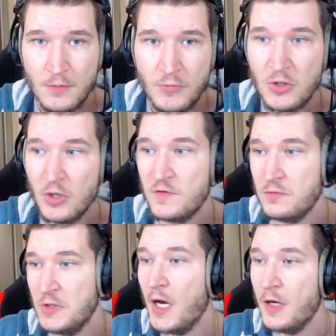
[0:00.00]
Because,
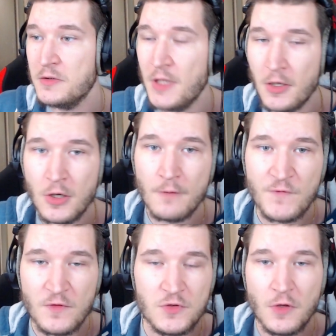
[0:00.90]
yeah, their
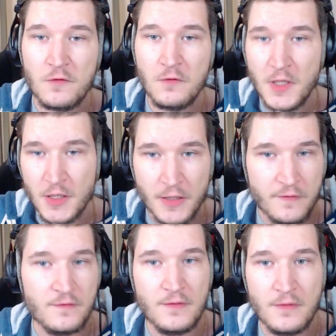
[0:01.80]
content is just doing a
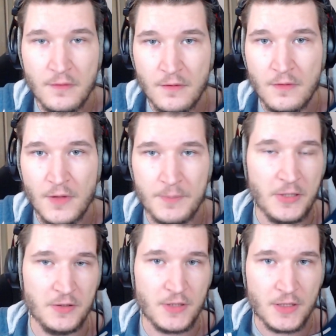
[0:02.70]
list,
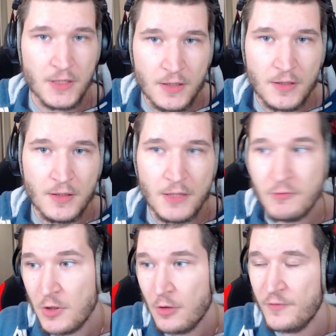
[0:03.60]
apparently.
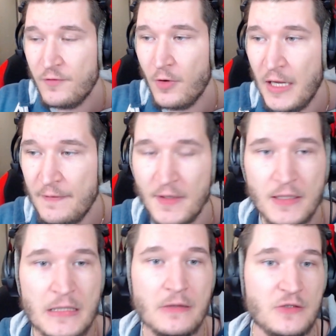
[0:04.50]
Even though beforehand they
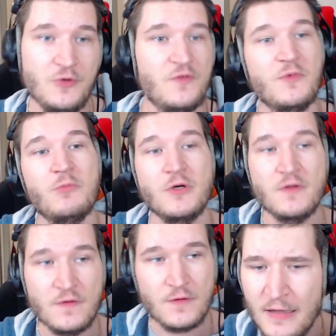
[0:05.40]
did get Christmas
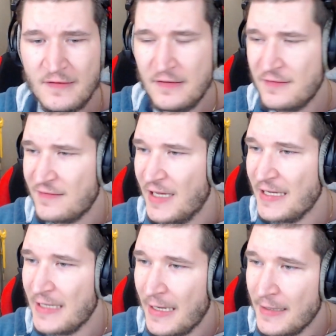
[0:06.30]
boxes. Seriously,
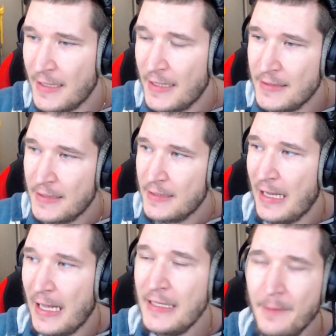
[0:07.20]
I
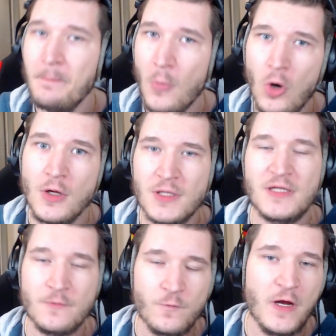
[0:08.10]
I am
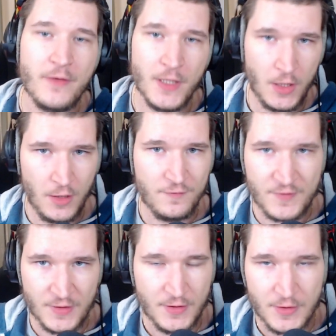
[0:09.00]
molding very
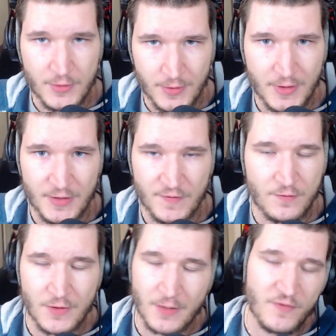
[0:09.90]
often during
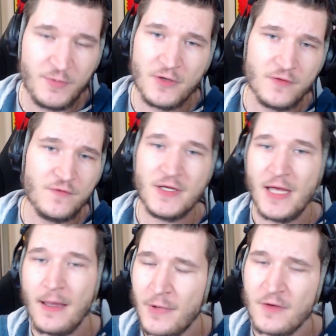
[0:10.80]
streams because of the
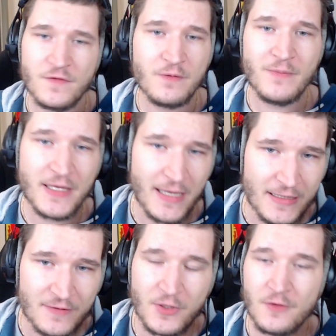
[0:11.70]
game, because of some
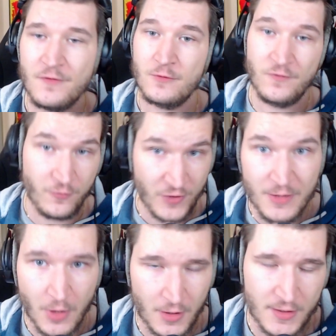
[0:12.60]
mechanics, because of free
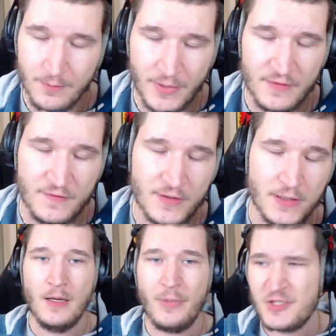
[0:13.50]
marking
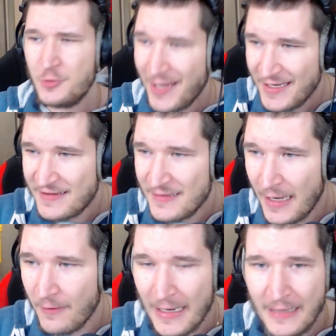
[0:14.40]
basically. But right
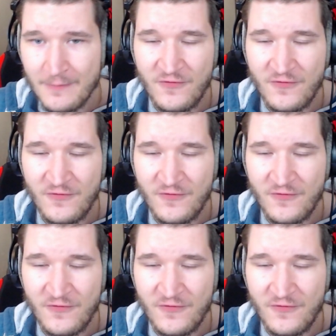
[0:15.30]
now I'm